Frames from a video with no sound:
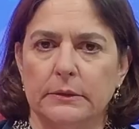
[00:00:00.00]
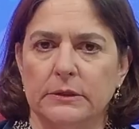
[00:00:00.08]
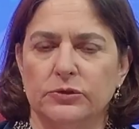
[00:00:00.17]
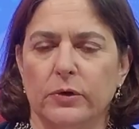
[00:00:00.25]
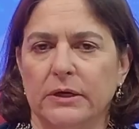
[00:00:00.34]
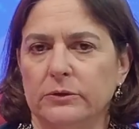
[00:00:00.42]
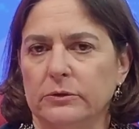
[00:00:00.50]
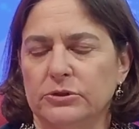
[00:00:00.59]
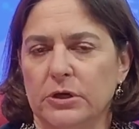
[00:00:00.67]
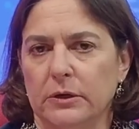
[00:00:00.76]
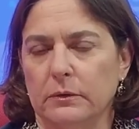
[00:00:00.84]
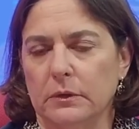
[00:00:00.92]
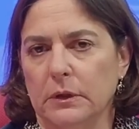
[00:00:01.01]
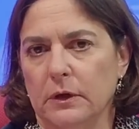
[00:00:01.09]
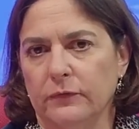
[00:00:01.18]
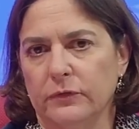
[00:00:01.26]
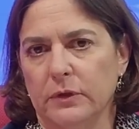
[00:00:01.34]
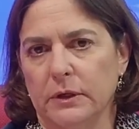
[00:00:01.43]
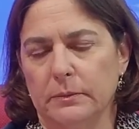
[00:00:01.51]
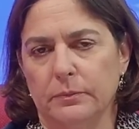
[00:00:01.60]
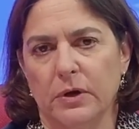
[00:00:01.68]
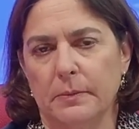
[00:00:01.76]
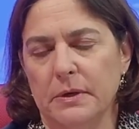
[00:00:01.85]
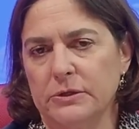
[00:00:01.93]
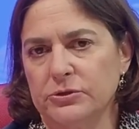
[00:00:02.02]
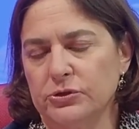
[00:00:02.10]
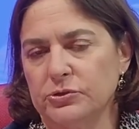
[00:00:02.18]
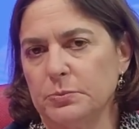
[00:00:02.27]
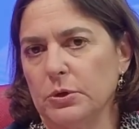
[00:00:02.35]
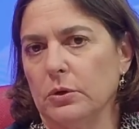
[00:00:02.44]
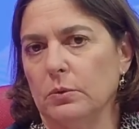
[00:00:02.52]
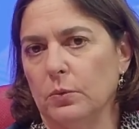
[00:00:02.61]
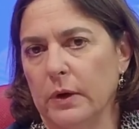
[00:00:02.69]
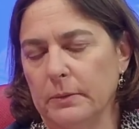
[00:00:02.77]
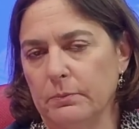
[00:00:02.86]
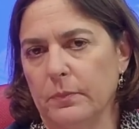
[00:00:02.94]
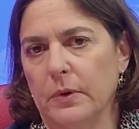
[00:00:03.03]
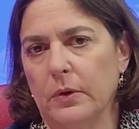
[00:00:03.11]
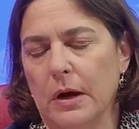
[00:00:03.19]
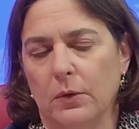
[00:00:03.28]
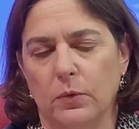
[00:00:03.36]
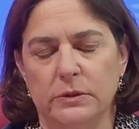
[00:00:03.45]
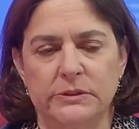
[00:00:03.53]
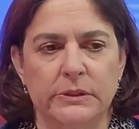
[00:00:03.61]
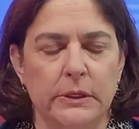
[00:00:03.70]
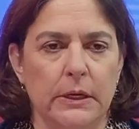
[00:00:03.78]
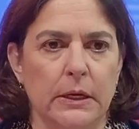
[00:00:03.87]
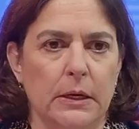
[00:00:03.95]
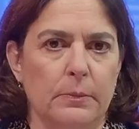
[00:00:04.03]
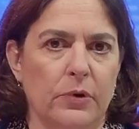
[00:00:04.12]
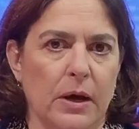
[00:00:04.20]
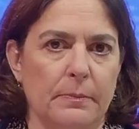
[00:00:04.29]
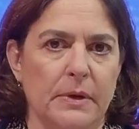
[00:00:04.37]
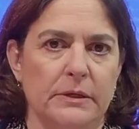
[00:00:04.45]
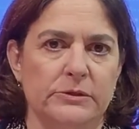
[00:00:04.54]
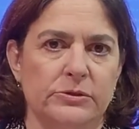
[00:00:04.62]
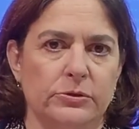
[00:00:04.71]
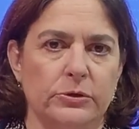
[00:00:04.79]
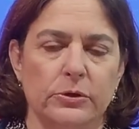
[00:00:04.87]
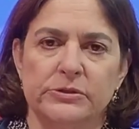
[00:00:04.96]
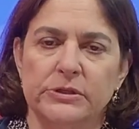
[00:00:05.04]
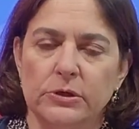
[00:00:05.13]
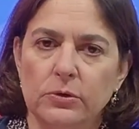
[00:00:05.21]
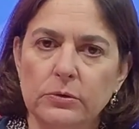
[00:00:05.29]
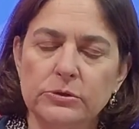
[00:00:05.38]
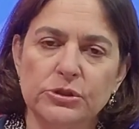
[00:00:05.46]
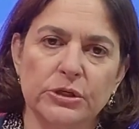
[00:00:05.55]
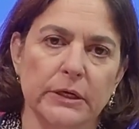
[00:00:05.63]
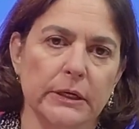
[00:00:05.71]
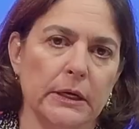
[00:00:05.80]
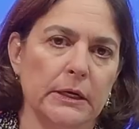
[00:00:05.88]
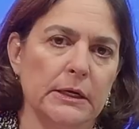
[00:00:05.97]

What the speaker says: the director general of the prime minister's bureau when Barak was prime minister, Yossi Kuchik,